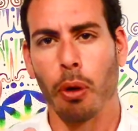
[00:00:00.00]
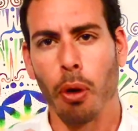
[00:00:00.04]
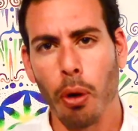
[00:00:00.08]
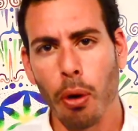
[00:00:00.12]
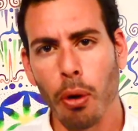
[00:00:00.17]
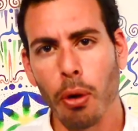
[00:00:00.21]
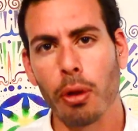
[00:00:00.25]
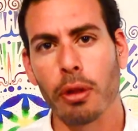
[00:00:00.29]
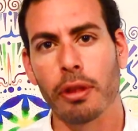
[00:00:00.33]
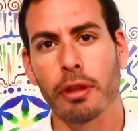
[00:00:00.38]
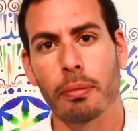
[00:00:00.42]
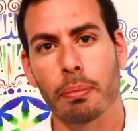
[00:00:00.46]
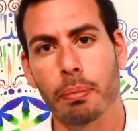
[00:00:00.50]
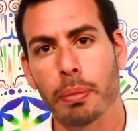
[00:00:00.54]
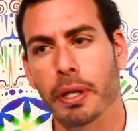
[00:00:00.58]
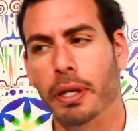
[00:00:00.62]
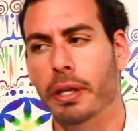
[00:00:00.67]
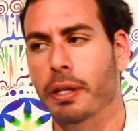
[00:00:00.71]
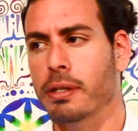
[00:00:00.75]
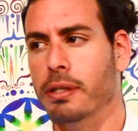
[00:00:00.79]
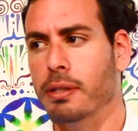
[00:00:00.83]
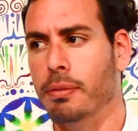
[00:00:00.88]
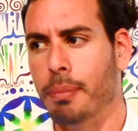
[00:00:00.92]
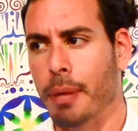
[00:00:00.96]
all the
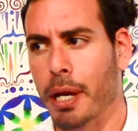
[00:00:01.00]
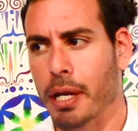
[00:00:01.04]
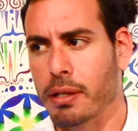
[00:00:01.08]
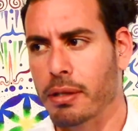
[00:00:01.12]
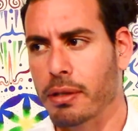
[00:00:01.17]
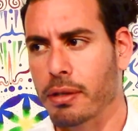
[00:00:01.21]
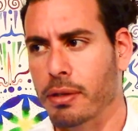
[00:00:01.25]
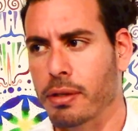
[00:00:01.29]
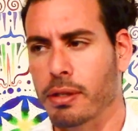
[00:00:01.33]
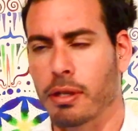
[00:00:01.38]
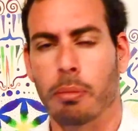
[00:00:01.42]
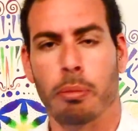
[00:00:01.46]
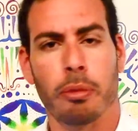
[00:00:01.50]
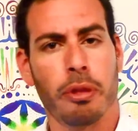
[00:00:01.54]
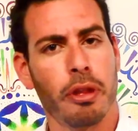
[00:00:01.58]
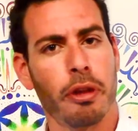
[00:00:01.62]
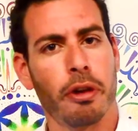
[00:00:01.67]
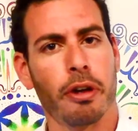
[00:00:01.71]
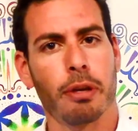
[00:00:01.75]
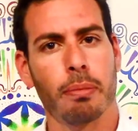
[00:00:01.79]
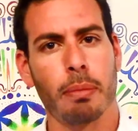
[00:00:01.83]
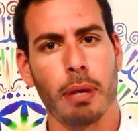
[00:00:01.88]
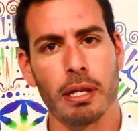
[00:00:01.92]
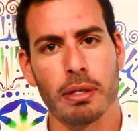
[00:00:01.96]
biggest masters, the
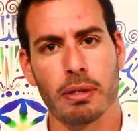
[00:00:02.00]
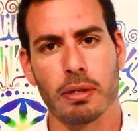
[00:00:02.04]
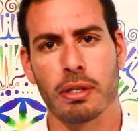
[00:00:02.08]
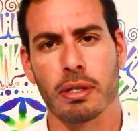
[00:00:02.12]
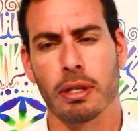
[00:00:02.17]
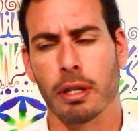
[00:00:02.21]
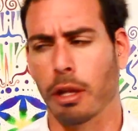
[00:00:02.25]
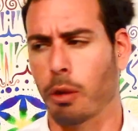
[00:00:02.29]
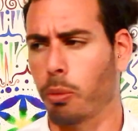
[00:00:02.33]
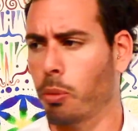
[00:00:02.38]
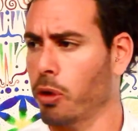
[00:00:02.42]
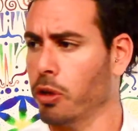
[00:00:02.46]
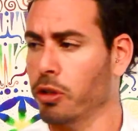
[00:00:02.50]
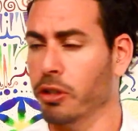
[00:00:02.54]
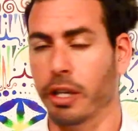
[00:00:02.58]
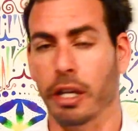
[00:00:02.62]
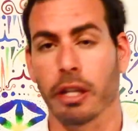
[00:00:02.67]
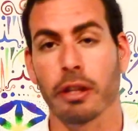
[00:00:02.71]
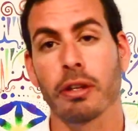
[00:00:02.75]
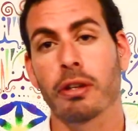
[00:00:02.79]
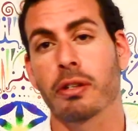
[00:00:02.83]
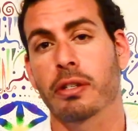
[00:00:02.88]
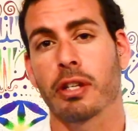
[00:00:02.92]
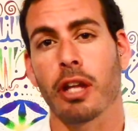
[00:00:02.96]
Breatharian masters in the world, and
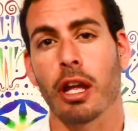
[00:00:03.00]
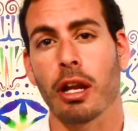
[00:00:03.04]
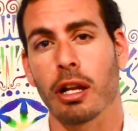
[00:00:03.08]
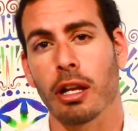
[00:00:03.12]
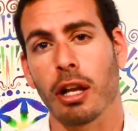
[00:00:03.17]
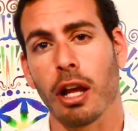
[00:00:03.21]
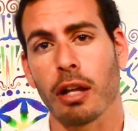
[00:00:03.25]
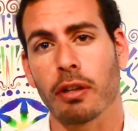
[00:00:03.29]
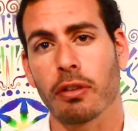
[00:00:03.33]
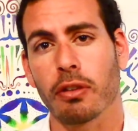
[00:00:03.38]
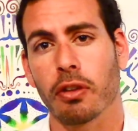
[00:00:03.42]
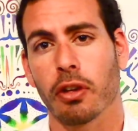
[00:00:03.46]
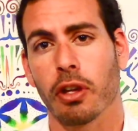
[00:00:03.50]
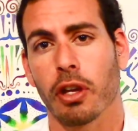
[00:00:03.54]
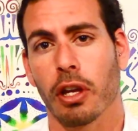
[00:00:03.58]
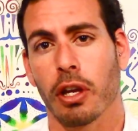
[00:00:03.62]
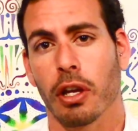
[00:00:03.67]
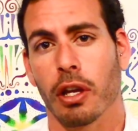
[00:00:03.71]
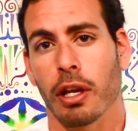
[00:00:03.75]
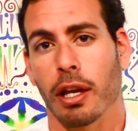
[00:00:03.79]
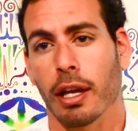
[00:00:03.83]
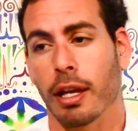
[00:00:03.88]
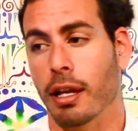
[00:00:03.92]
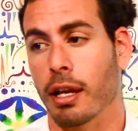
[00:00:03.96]
there's not a lot.
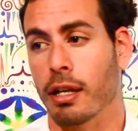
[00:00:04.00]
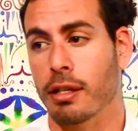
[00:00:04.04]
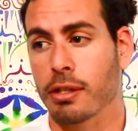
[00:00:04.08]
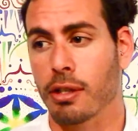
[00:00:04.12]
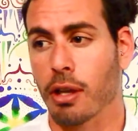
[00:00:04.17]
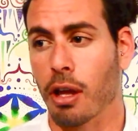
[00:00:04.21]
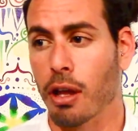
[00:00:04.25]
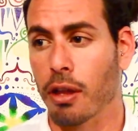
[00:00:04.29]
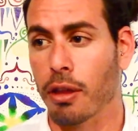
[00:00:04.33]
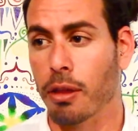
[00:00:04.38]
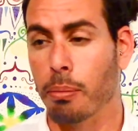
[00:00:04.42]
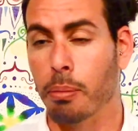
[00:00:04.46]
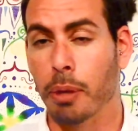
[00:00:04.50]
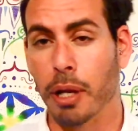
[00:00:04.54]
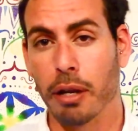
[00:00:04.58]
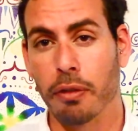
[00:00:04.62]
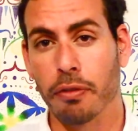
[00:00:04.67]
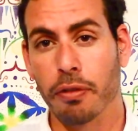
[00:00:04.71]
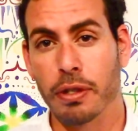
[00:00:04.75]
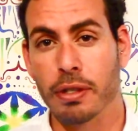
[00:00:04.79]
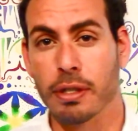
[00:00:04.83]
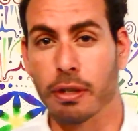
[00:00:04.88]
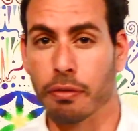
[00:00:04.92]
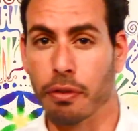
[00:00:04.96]
and I saw the
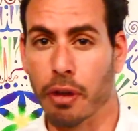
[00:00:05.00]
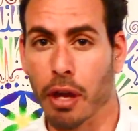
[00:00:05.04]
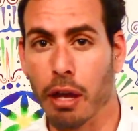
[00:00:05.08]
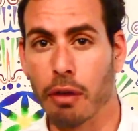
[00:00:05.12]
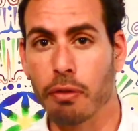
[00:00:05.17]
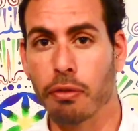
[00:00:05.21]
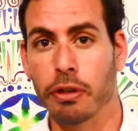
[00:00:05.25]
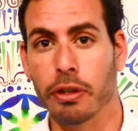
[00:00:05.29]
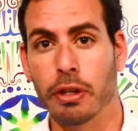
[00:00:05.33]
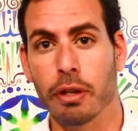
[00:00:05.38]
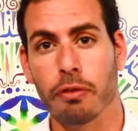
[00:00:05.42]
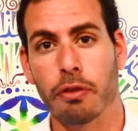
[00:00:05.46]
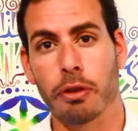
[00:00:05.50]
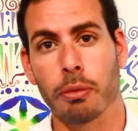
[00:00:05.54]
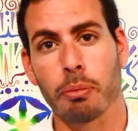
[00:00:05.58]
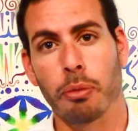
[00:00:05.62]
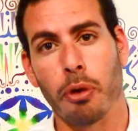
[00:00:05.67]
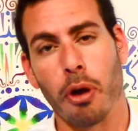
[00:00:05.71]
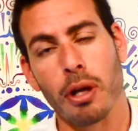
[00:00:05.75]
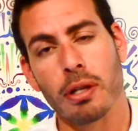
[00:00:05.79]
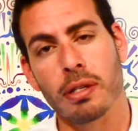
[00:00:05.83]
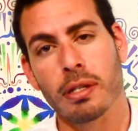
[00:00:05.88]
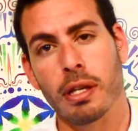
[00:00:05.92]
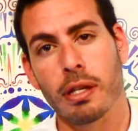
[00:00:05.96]
benefits of every different
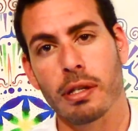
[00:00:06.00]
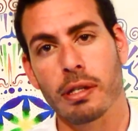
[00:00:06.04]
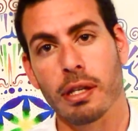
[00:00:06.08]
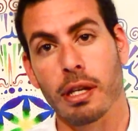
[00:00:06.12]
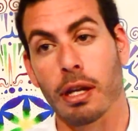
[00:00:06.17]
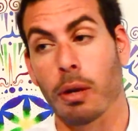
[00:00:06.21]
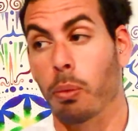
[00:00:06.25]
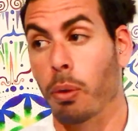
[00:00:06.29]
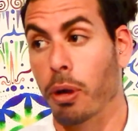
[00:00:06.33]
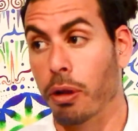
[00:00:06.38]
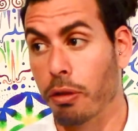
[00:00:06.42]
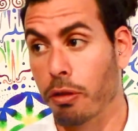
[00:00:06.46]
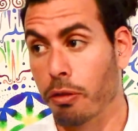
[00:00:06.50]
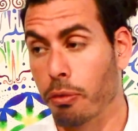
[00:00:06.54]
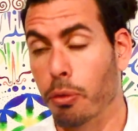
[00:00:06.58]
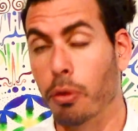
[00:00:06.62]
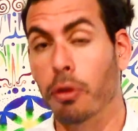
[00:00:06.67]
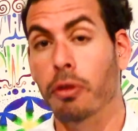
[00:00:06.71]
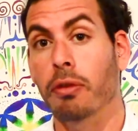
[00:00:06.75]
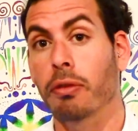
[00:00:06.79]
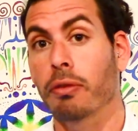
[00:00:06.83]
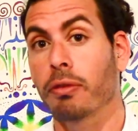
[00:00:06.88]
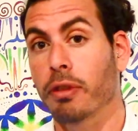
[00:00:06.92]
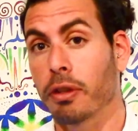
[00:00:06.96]
process, and I went through
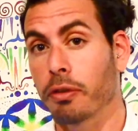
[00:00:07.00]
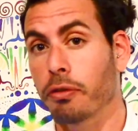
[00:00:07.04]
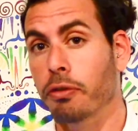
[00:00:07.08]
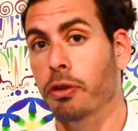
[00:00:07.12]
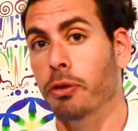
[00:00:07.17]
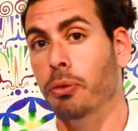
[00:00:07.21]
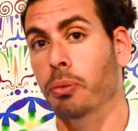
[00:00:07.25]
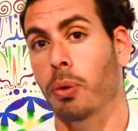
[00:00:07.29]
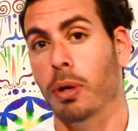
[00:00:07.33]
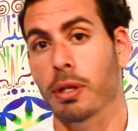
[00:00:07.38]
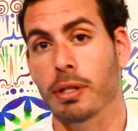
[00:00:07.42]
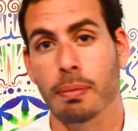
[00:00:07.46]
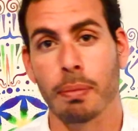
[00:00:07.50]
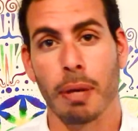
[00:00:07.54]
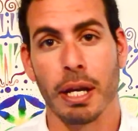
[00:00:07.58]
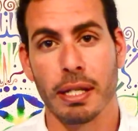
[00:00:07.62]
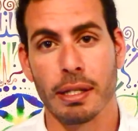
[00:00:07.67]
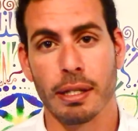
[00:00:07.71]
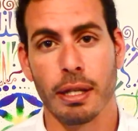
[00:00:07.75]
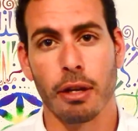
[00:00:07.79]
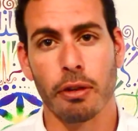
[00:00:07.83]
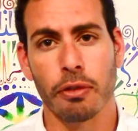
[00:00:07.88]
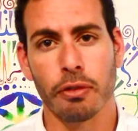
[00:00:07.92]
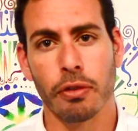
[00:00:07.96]
different ones
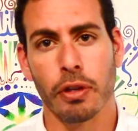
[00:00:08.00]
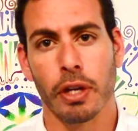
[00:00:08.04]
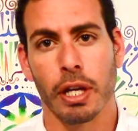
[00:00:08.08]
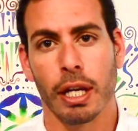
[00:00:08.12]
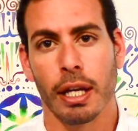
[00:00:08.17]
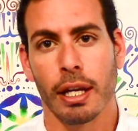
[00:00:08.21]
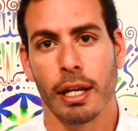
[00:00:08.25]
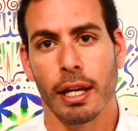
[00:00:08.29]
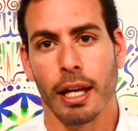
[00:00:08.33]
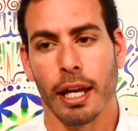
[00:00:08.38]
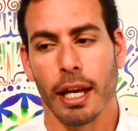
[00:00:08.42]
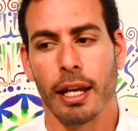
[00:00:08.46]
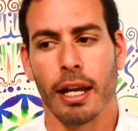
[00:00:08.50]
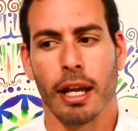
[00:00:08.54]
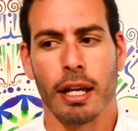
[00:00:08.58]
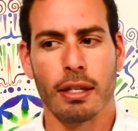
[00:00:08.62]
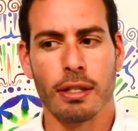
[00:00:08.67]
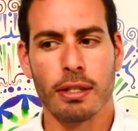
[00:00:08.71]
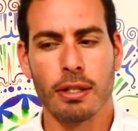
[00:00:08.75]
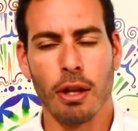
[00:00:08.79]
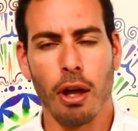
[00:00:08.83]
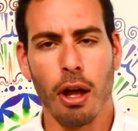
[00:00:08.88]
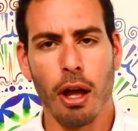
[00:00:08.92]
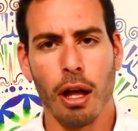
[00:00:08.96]
myself, and I
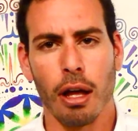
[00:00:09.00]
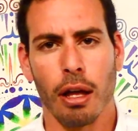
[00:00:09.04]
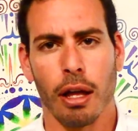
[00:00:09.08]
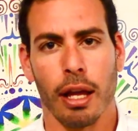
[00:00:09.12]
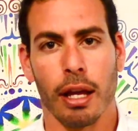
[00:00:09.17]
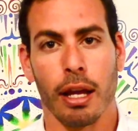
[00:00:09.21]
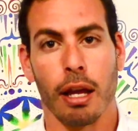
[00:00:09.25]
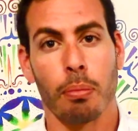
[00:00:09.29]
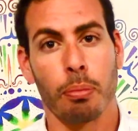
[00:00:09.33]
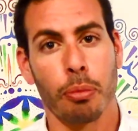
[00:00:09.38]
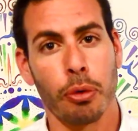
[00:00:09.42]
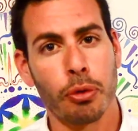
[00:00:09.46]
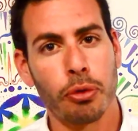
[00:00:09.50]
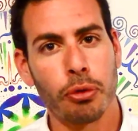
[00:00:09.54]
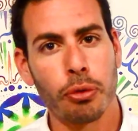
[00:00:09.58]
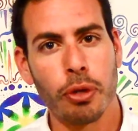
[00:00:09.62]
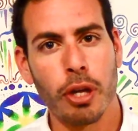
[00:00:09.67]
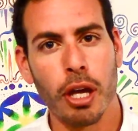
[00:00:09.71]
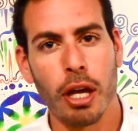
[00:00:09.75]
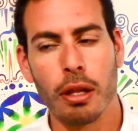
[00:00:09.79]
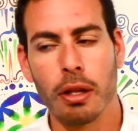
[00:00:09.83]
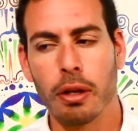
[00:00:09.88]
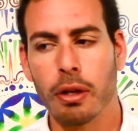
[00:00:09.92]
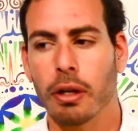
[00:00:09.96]
saw and I put
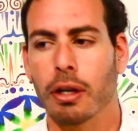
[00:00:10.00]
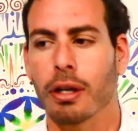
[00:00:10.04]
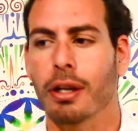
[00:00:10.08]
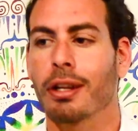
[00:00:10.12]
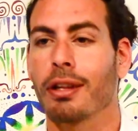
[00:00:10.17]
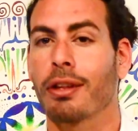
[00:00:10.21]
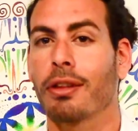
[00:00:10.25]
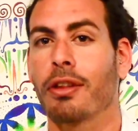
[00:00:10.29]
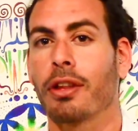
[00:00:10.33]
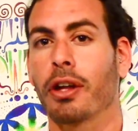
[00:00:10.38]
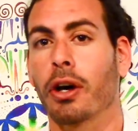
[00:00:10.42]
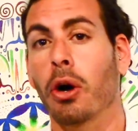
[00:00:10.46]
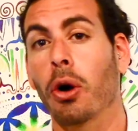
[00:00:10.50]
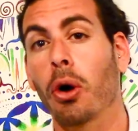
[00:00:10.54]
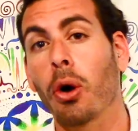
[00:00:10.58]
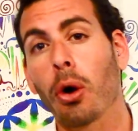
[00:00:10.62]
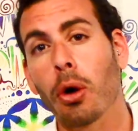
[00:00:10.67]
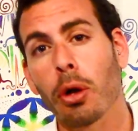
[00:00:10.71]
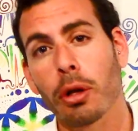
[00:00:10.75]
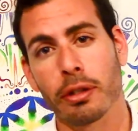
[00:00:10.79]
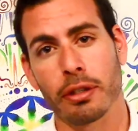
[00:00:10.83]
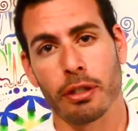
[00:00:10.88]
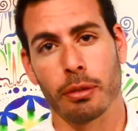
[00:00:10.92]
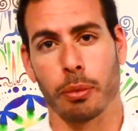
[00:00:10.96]
together the
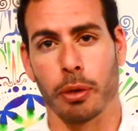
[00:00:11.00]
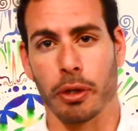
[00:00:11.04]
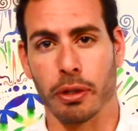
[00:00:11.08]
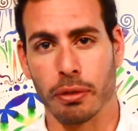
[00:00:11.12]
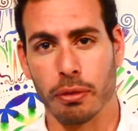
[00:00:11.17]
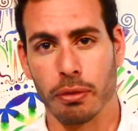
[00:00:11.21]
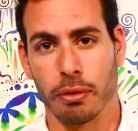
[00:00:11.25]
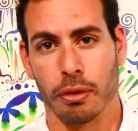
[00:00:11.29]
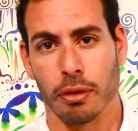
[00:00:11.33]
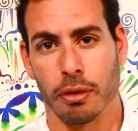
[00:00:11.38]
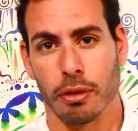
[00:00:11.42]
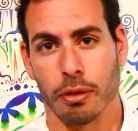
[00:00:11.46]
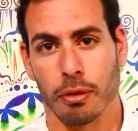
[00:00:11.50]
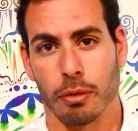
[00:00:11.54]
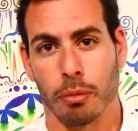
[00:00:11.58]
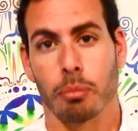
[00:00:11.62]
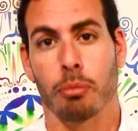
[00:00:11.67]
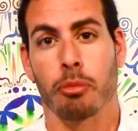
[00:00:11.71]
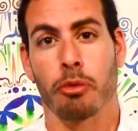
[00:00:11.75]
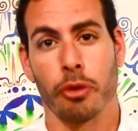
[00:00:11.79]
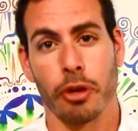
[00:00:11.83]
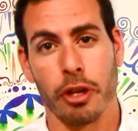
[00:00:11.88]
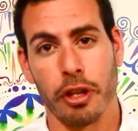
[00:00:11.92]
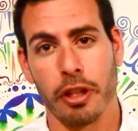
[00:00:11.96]
ultimate
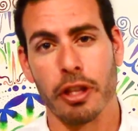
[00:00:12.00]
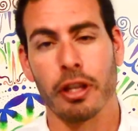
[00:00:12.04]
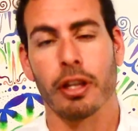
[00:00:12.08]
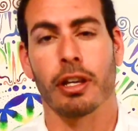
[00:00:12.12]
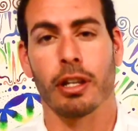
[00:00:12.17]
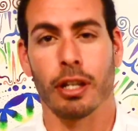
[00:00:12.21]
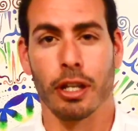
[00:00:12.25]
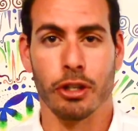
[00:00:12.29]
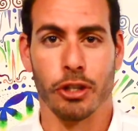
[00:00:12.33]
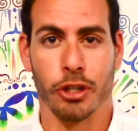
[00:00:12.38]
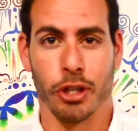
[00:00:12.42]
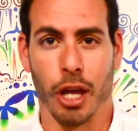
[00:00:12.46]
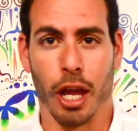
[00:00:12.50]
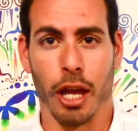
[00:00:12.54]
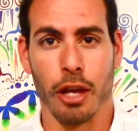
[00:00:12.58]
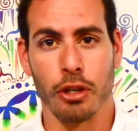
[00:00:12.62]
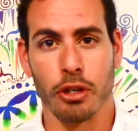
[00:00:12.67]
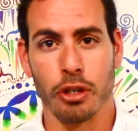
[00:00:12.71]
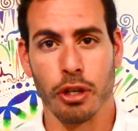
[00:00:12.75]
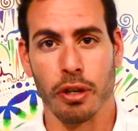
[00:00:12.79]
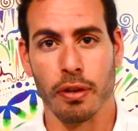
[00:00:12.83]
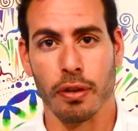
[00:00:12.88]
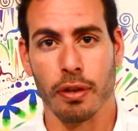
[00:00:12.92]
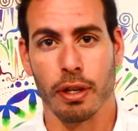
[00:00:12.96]
breathing
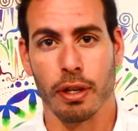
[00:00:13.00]
initiation.